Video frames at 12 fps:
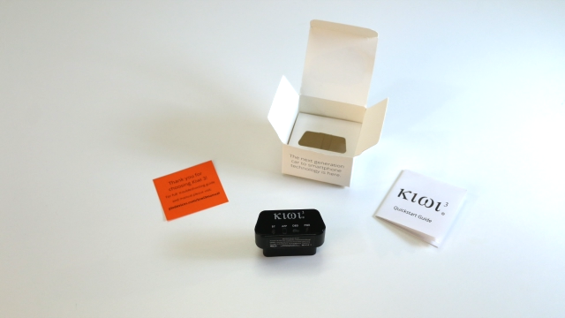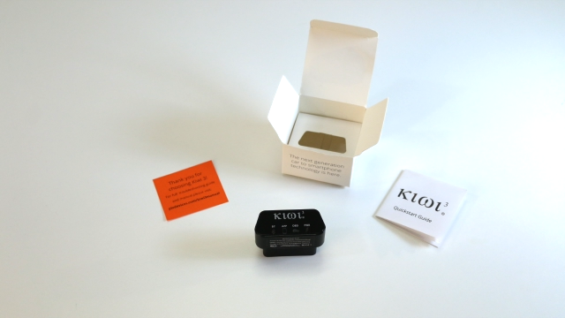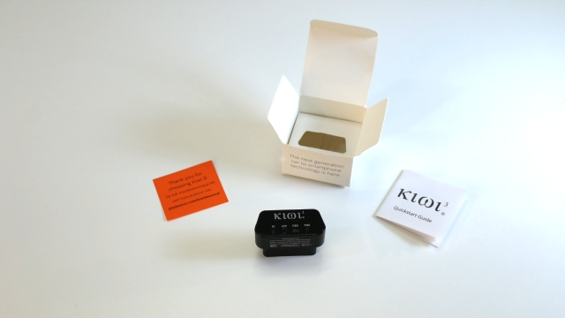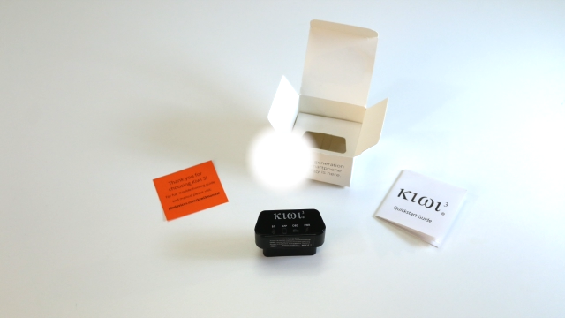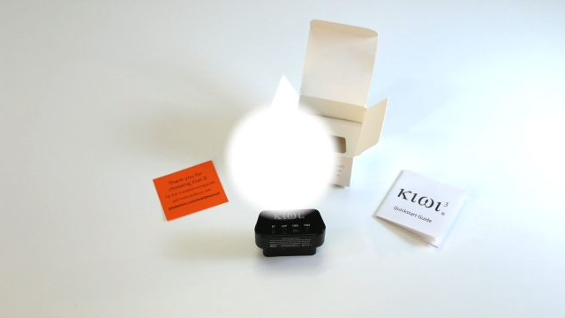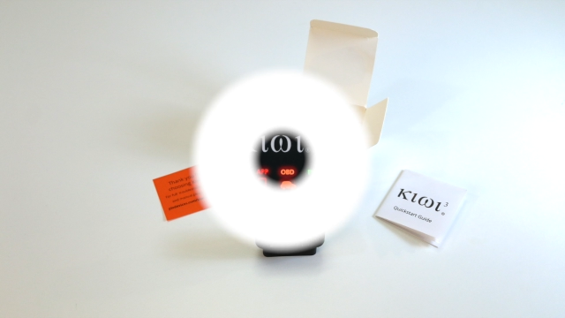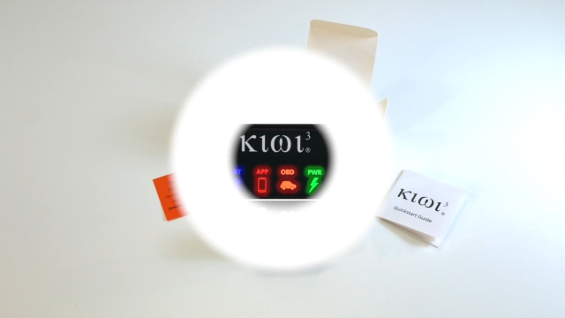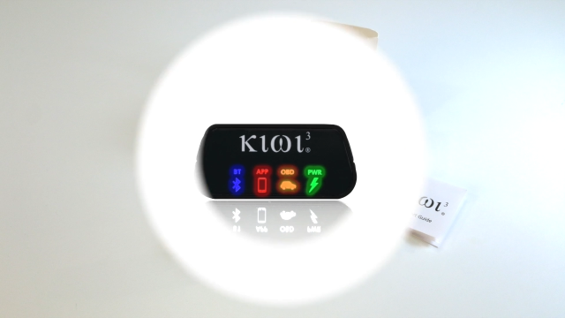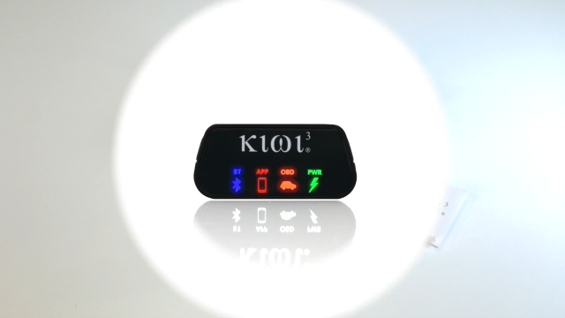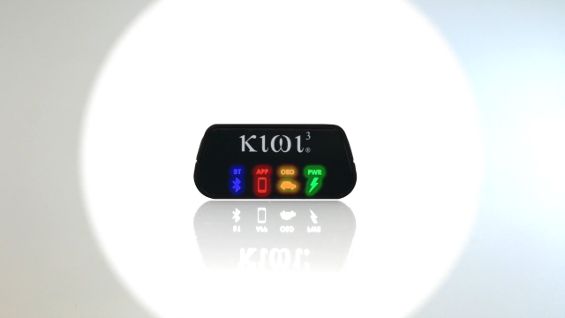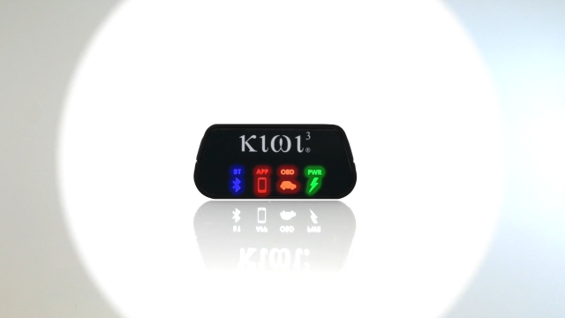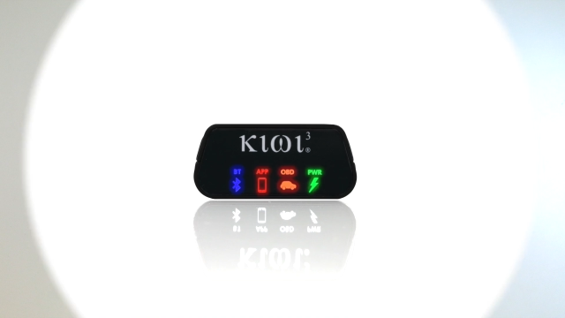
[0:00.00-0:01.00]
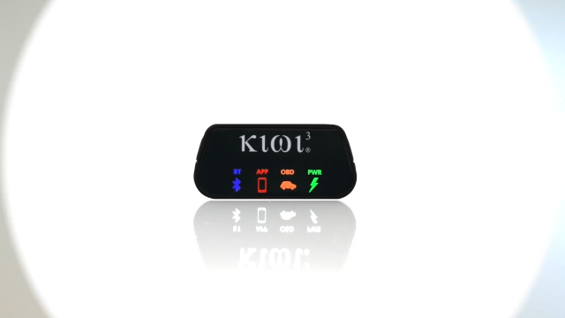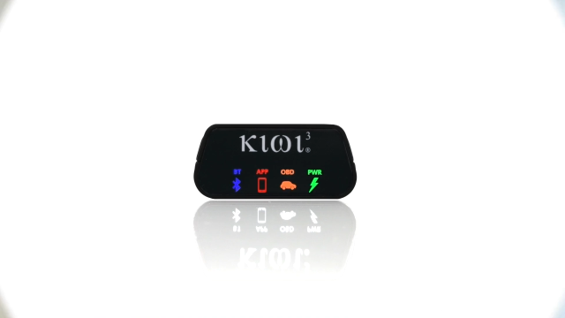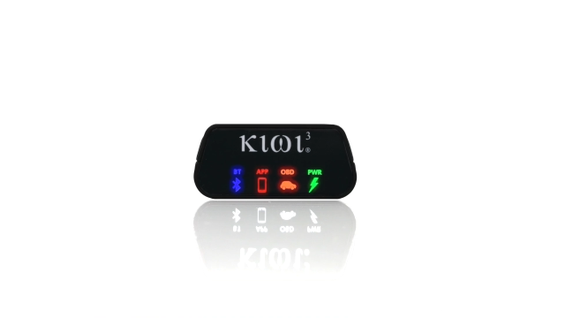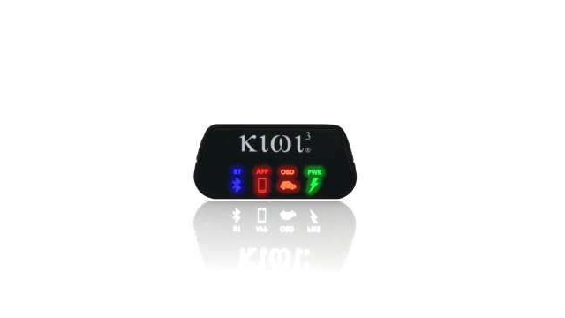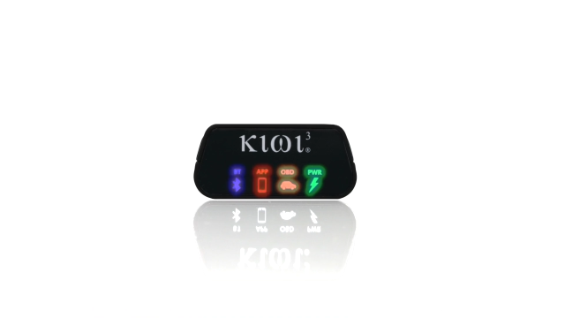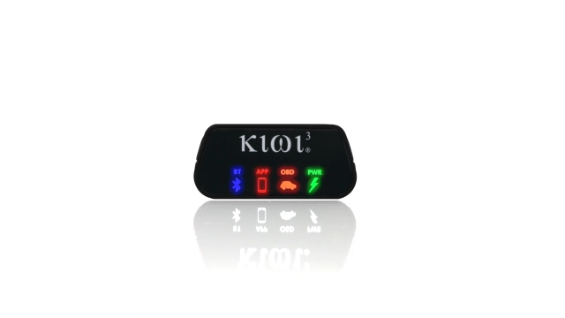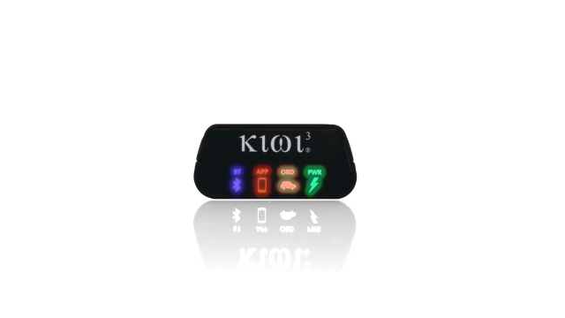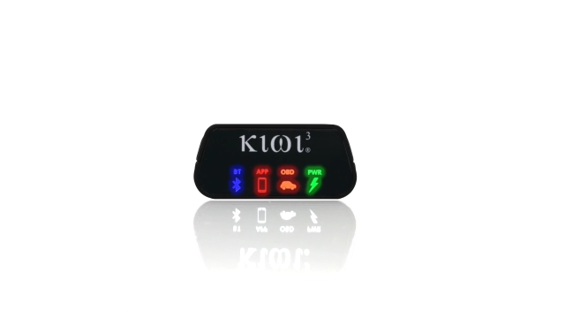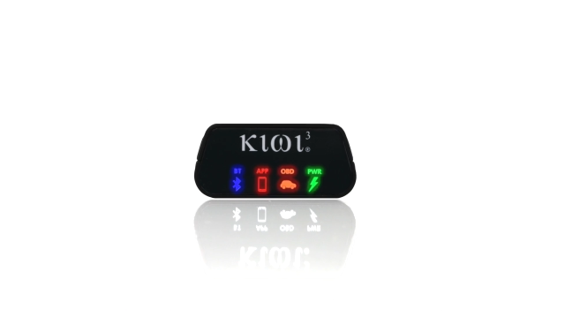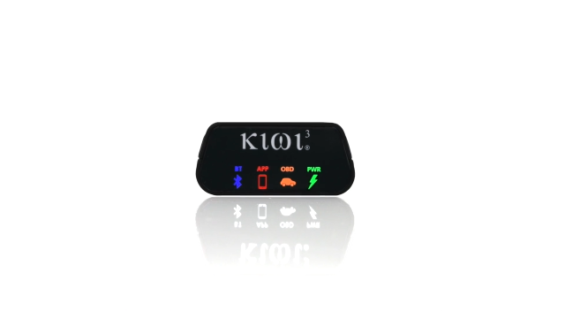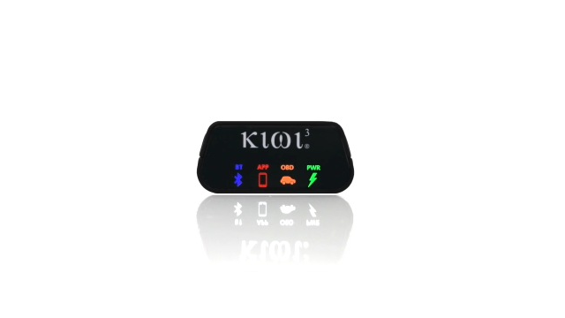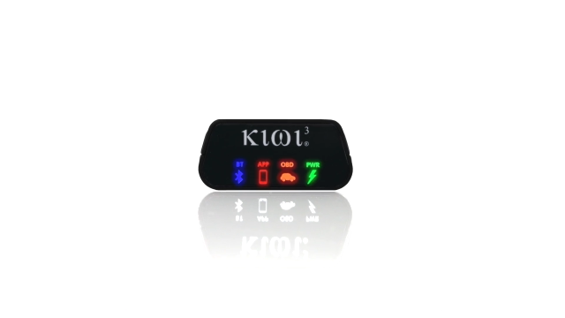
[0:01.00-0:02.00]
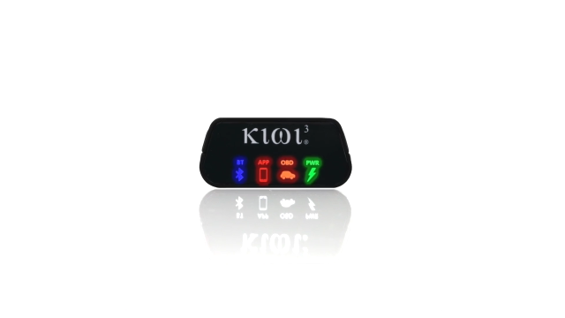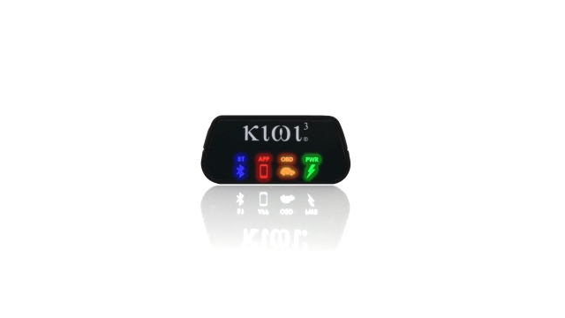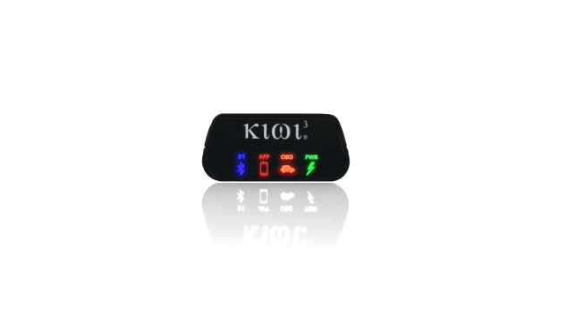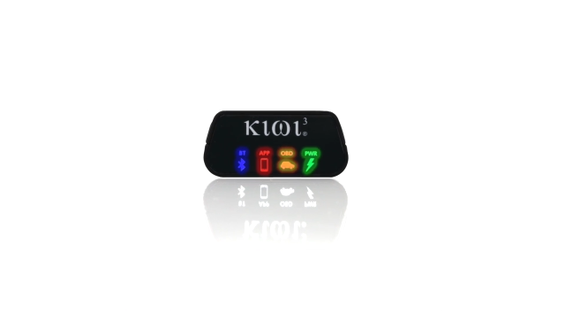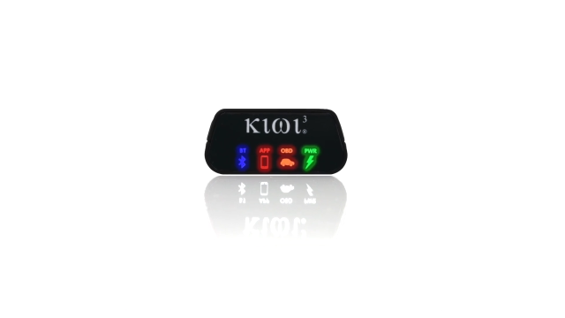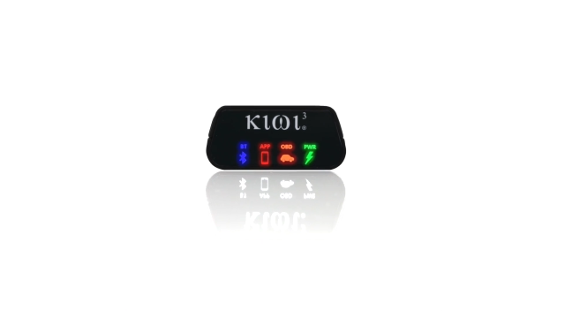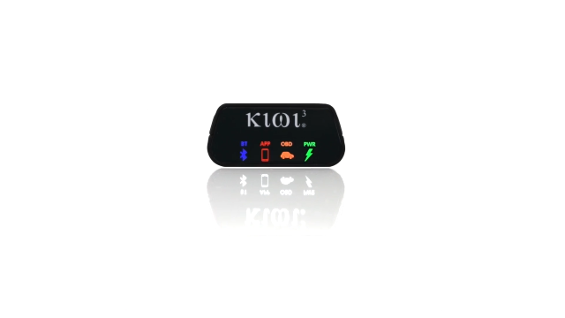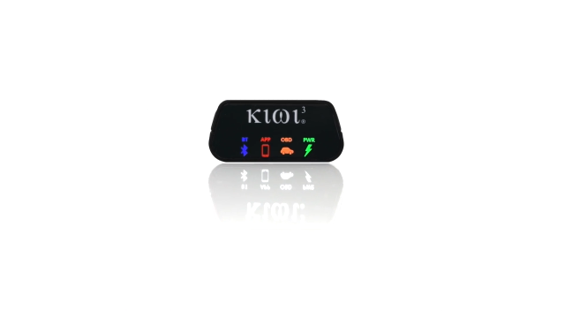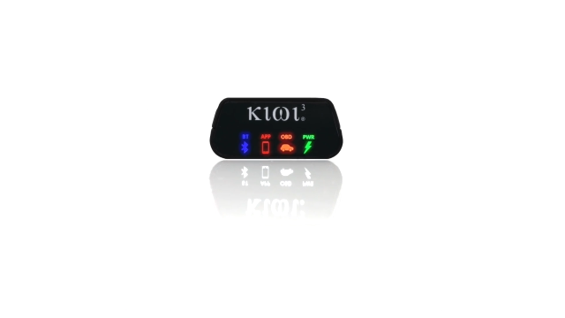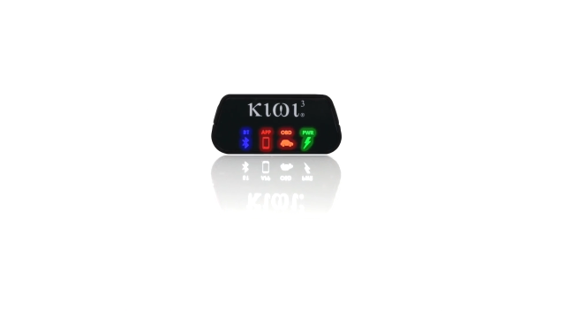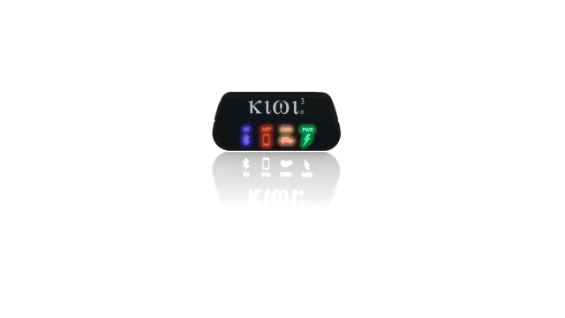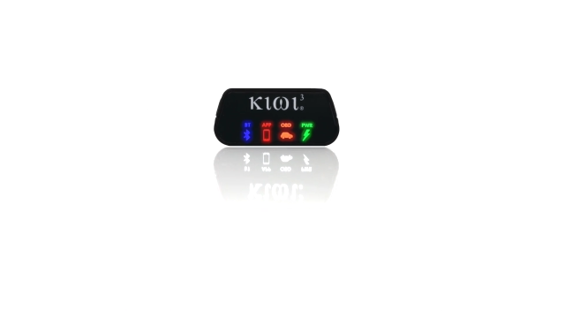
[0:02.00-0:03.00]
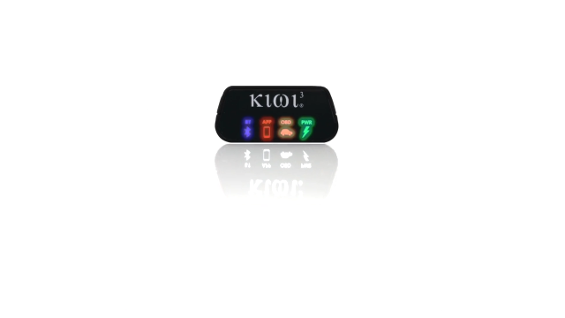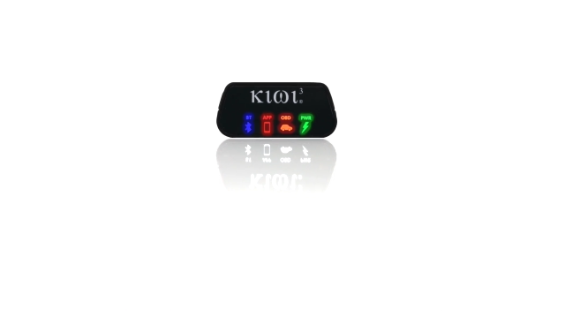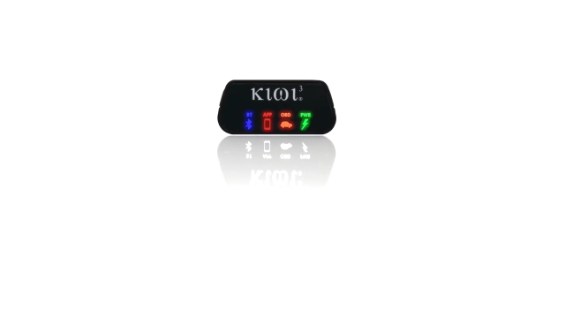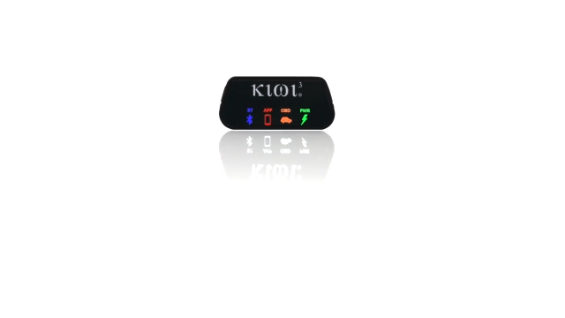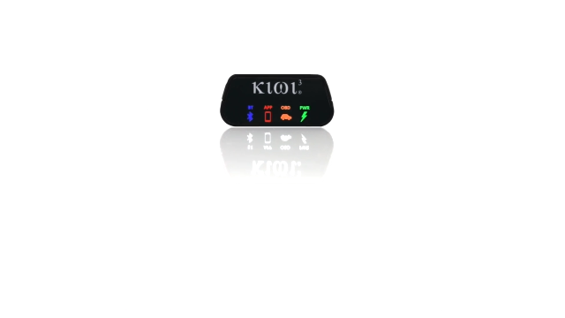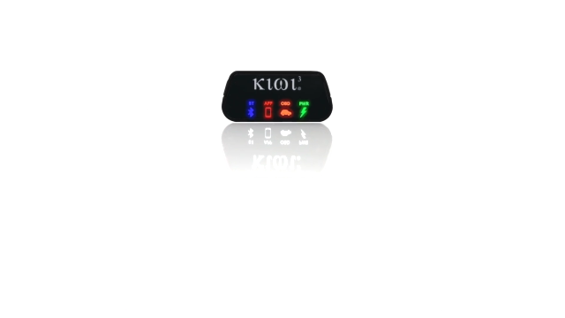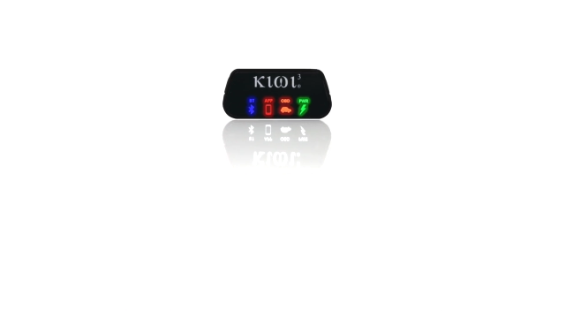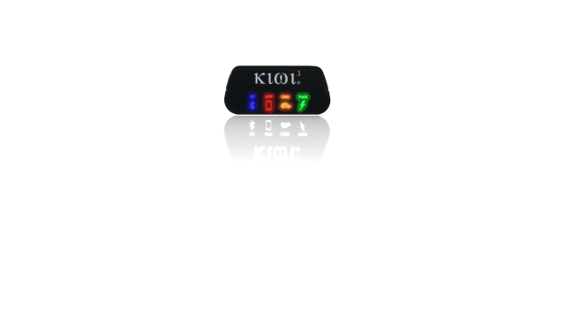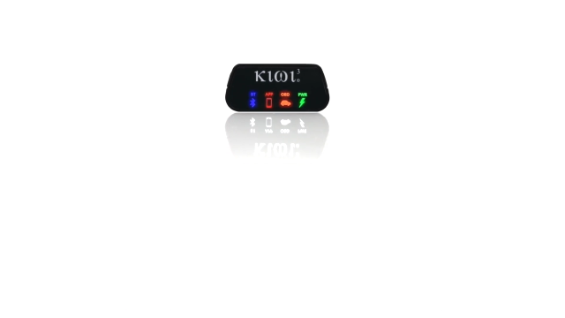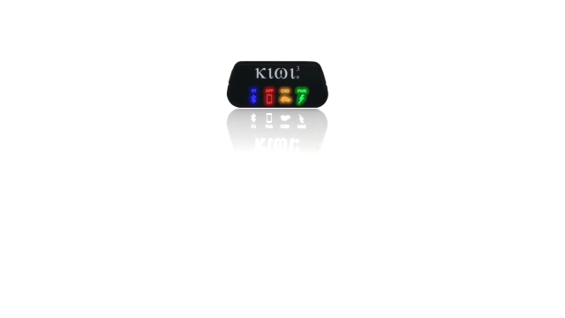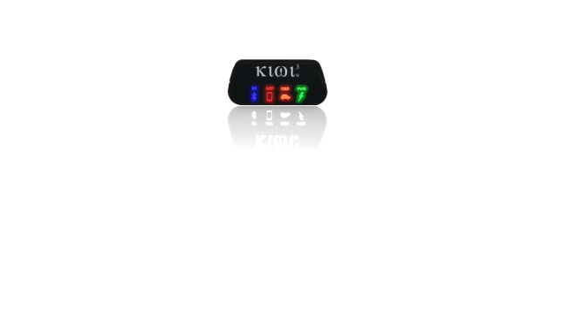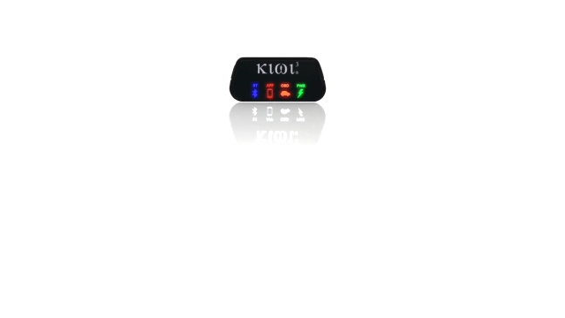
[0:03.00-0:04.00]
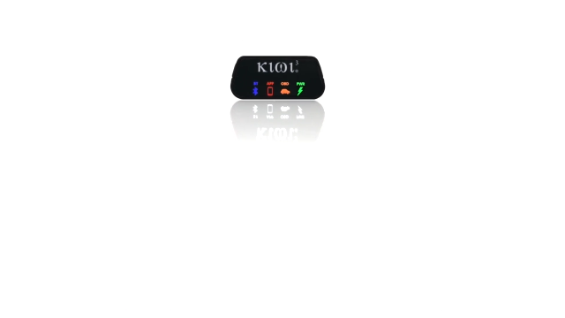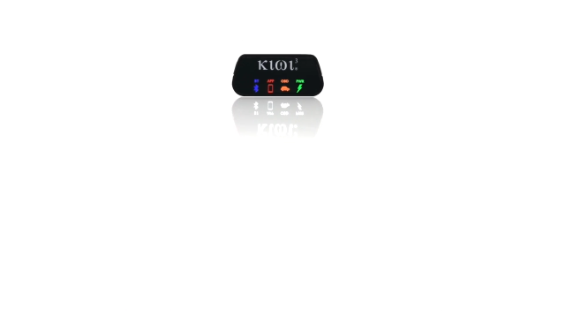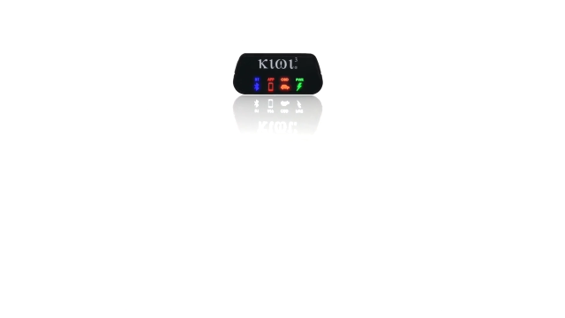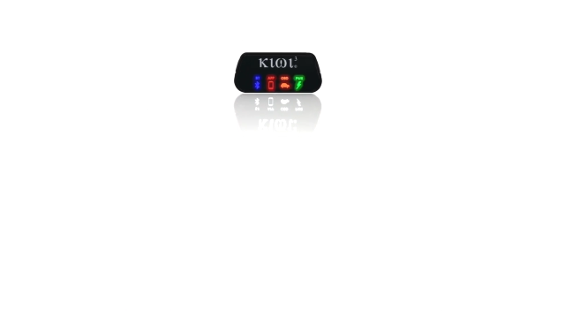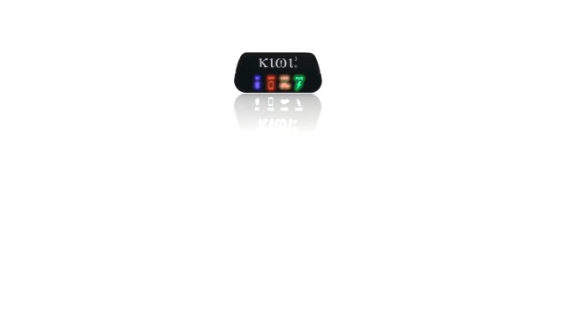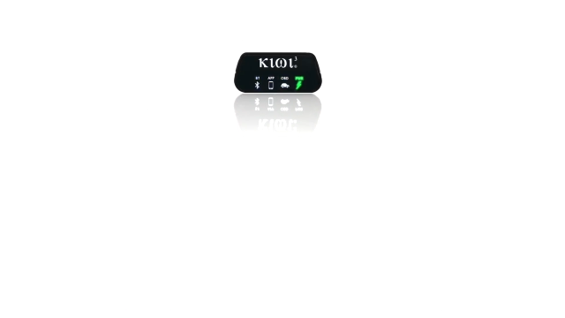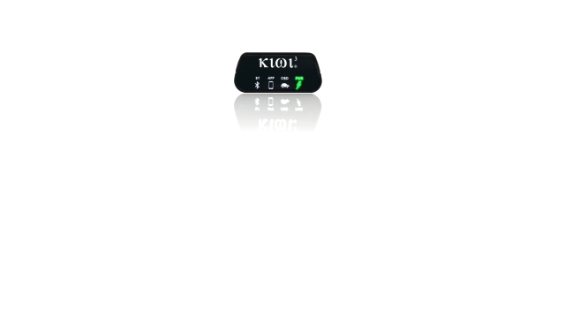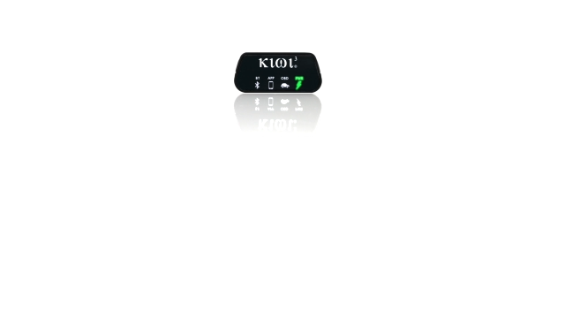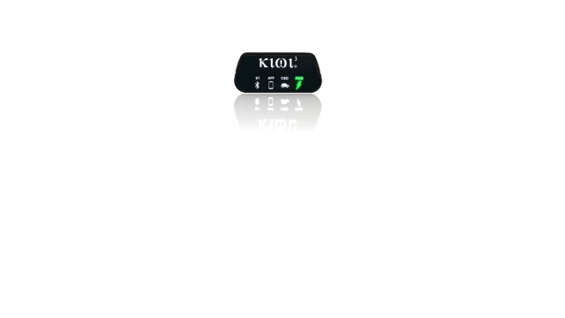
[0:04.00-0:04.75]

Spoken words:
Nobody's mouth can be seen.